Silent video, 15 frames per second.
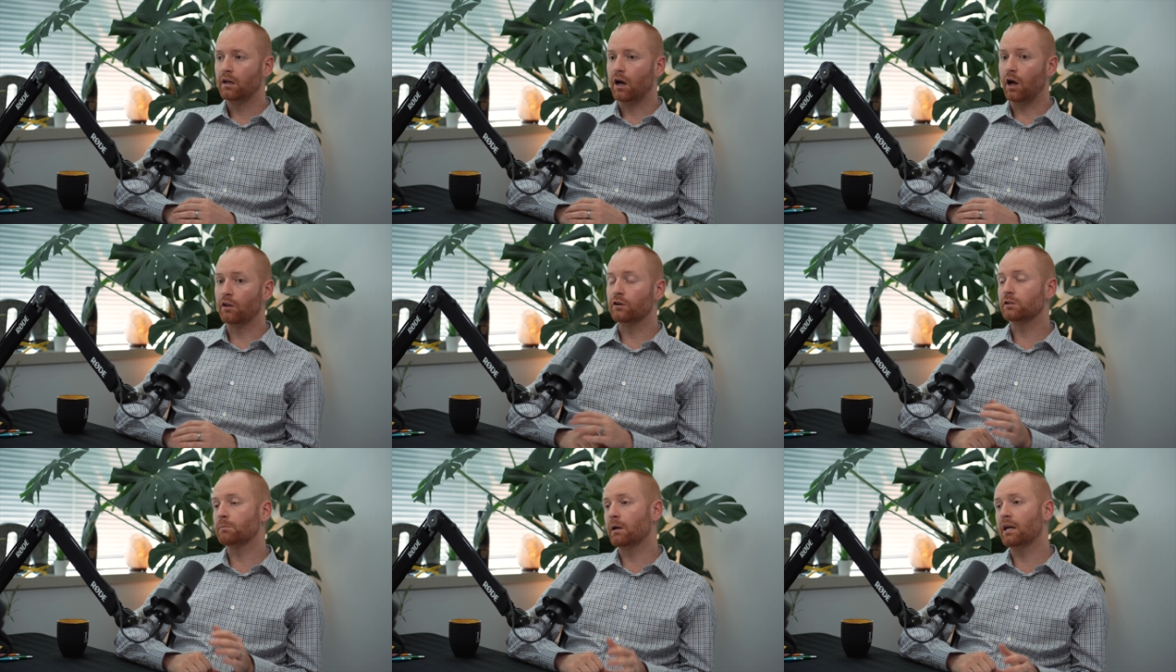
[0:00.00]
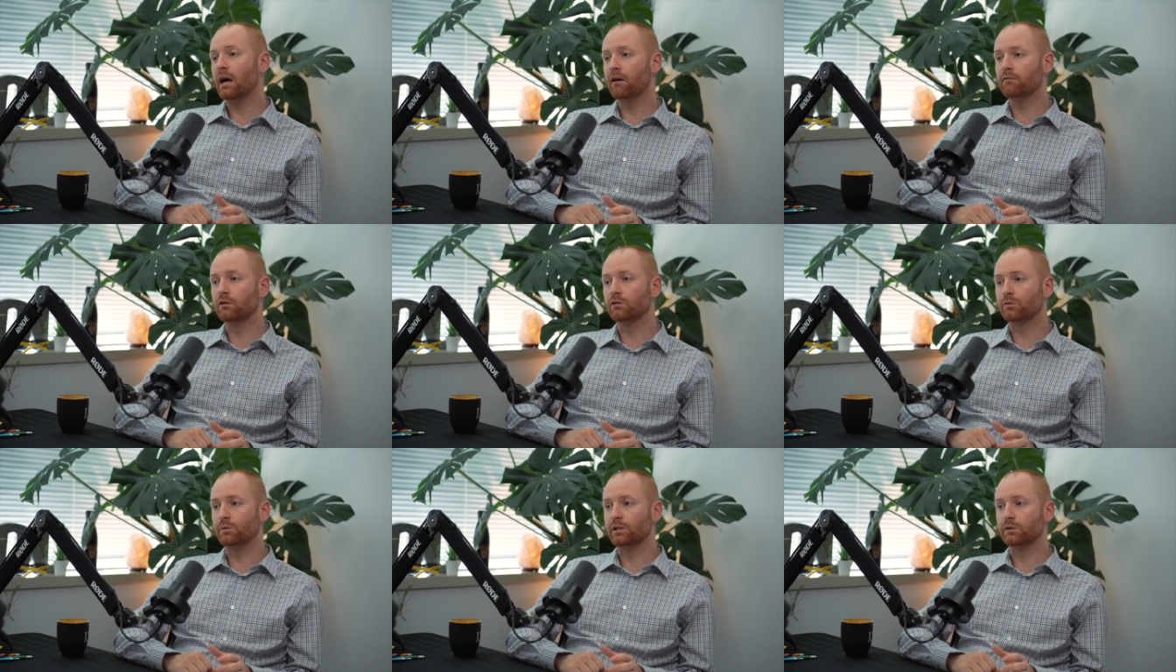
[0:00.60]
Others might have
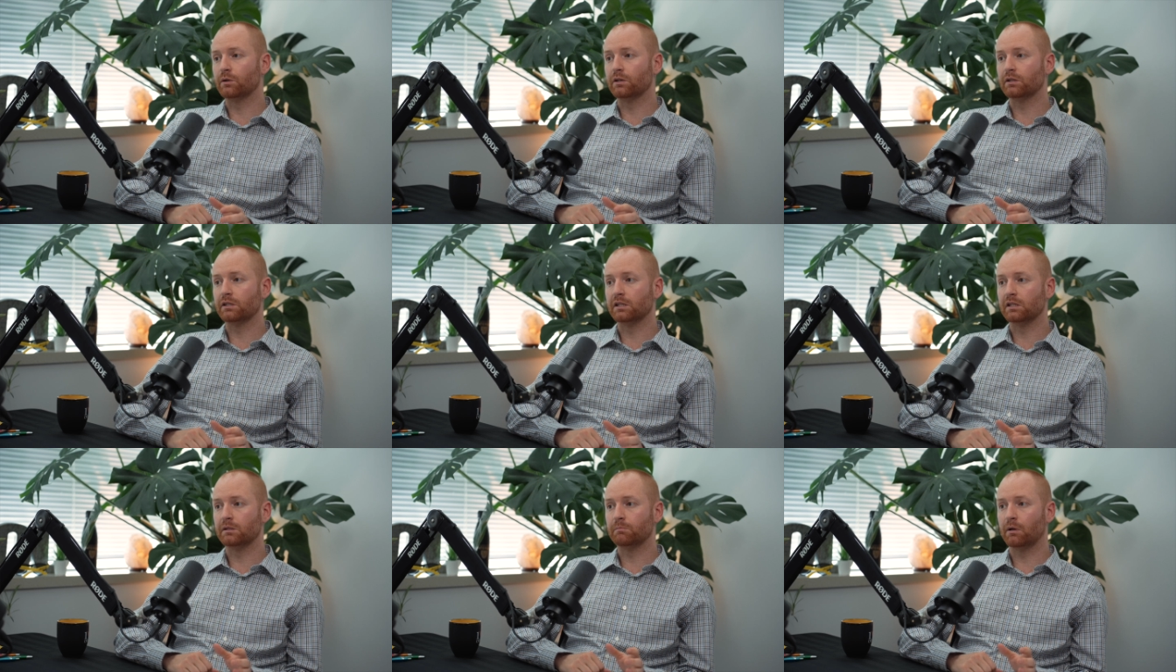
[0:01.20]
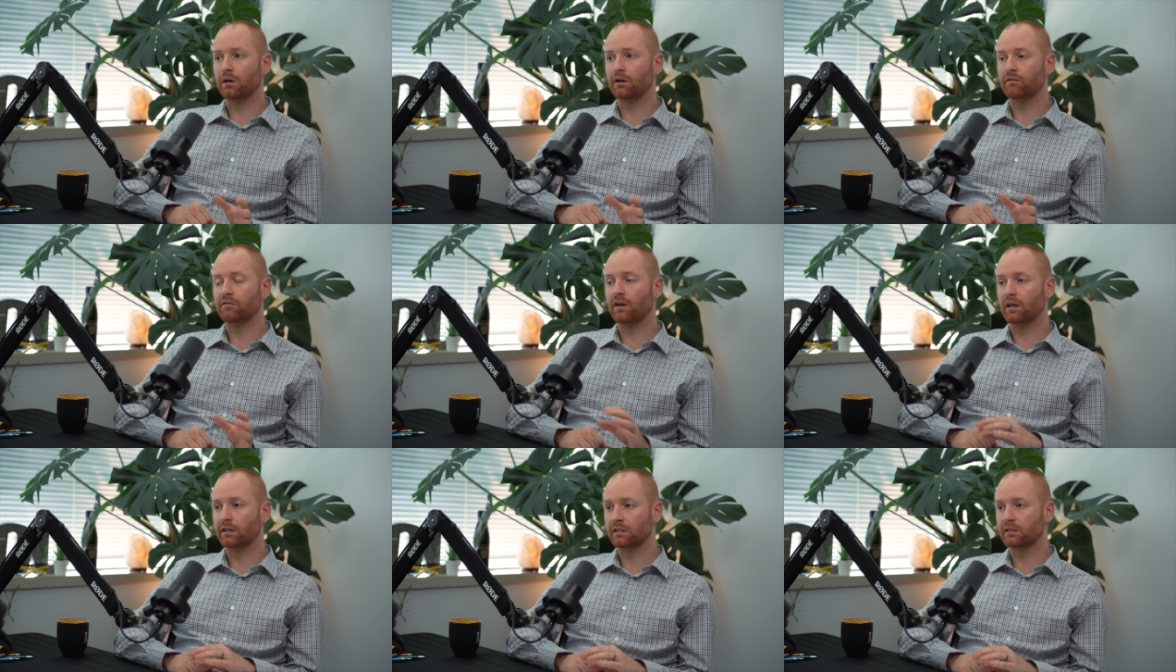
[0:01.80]
those resources but are
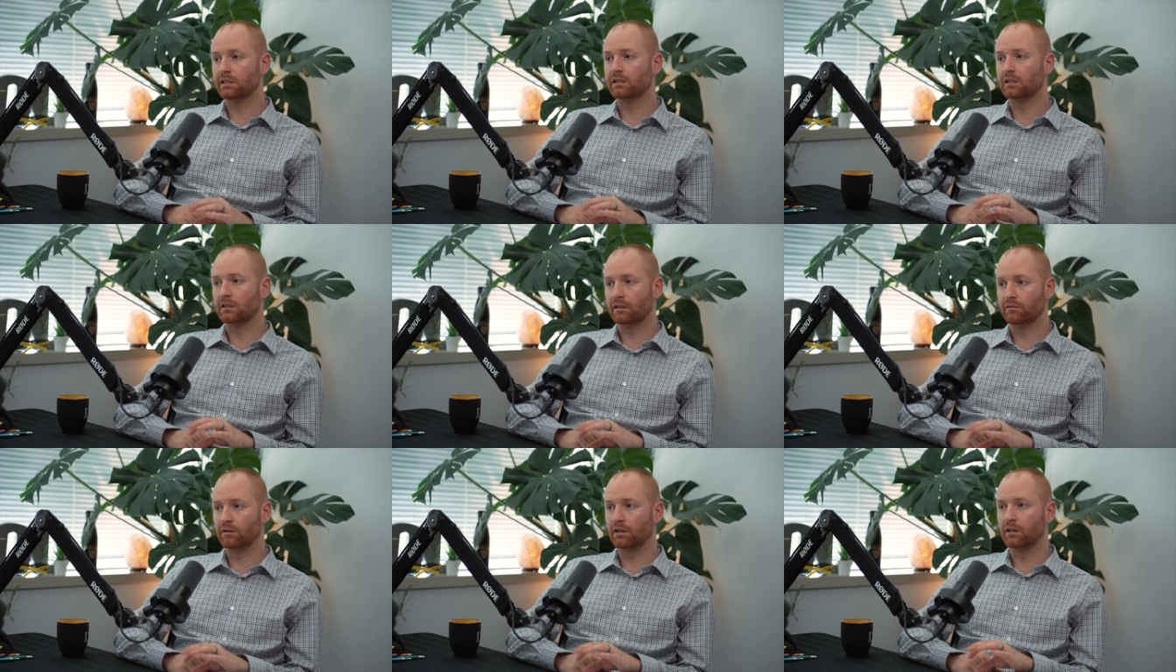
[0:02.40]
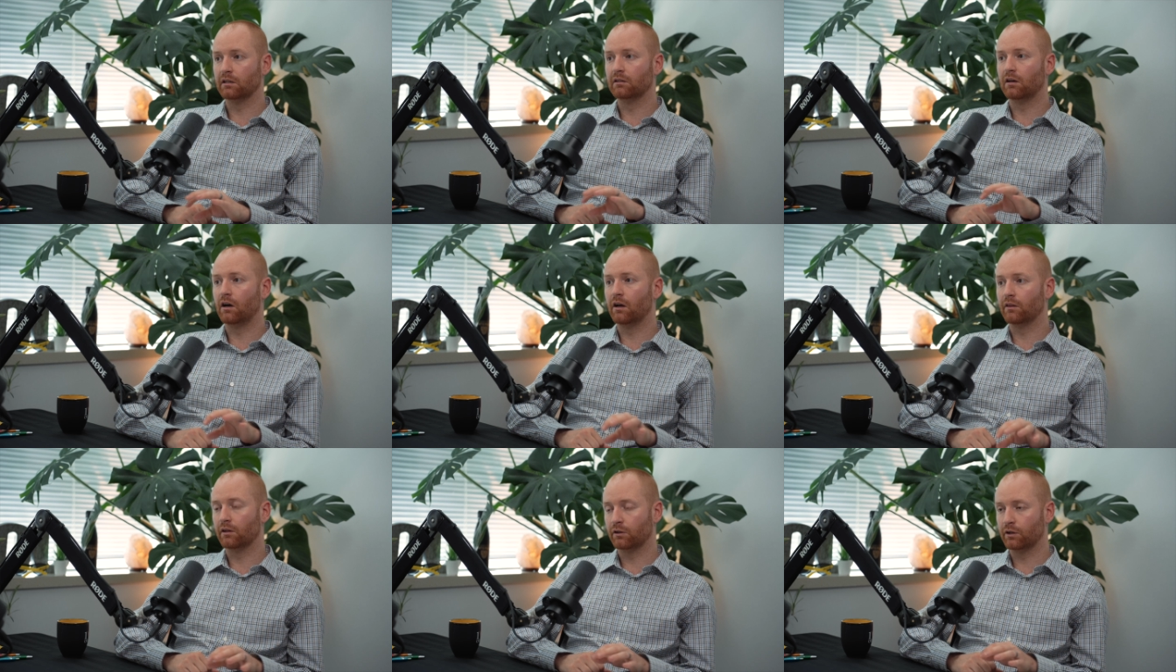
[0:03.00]
failing to deliver
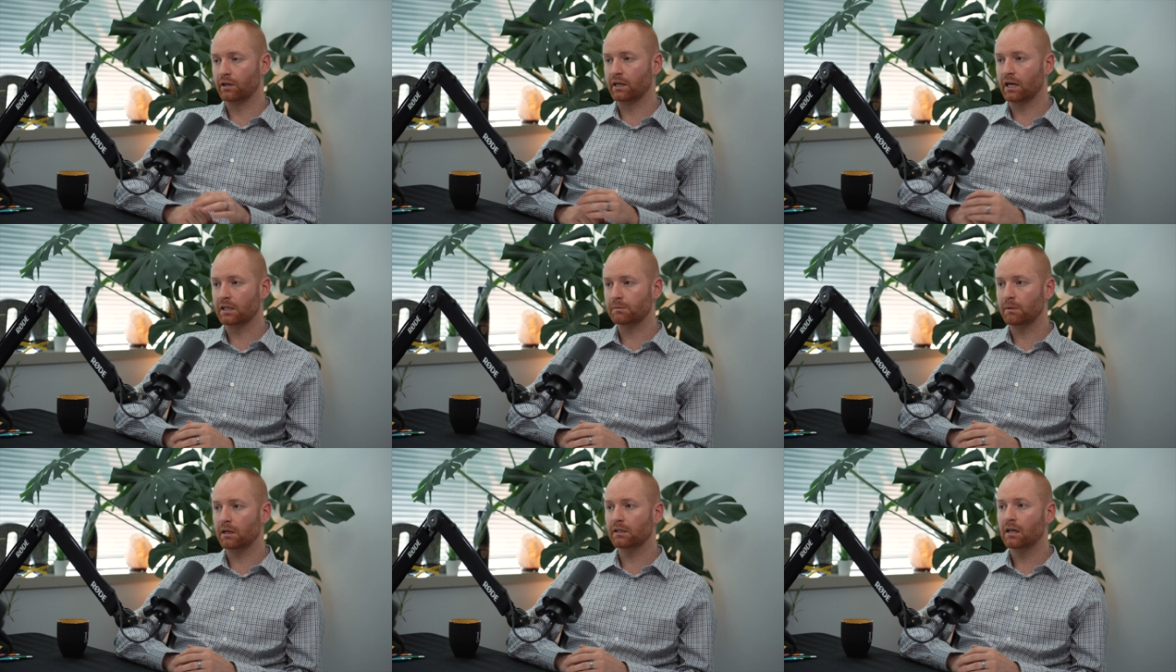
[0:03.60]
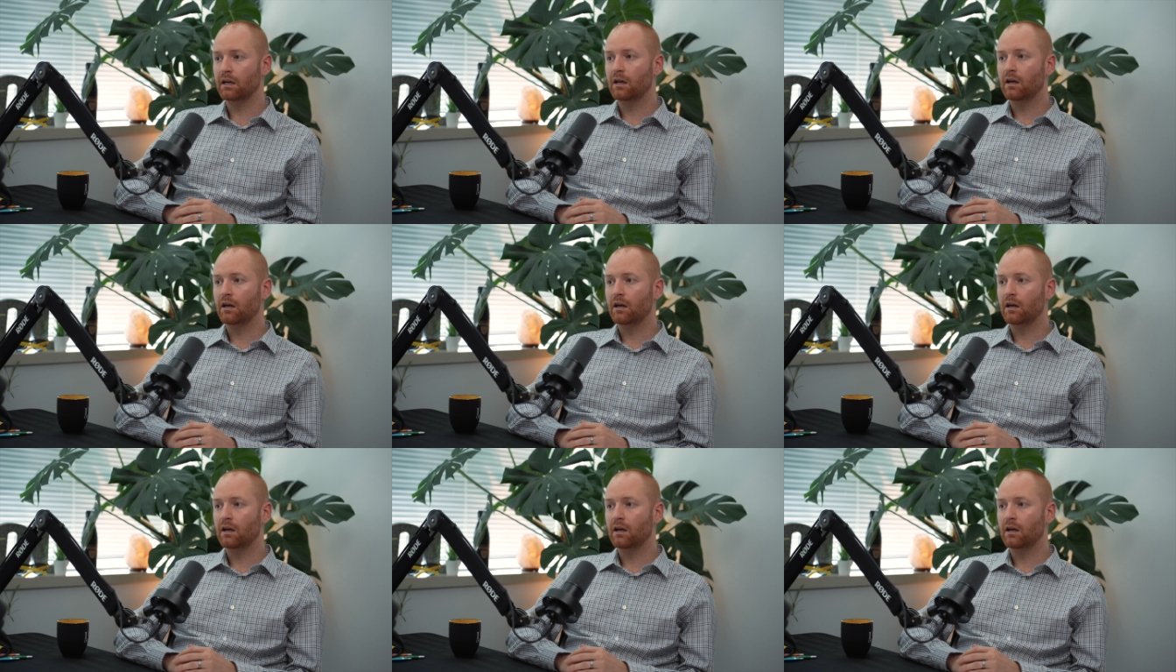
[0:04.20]
on the learning aspect.